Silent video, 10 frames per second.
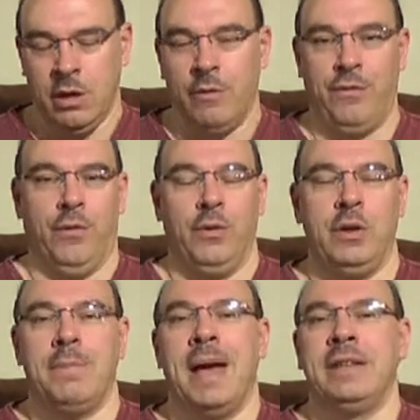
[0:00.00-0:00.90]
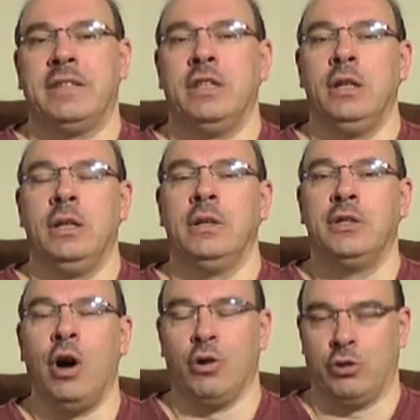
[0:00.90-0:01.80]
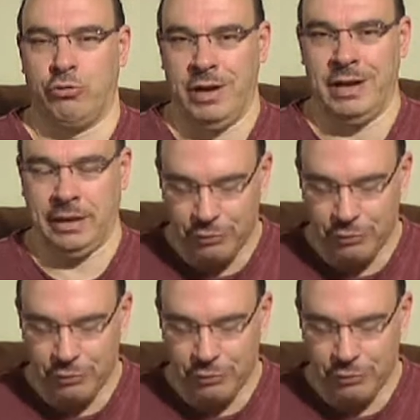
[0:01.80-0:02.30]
fundamental doctrine,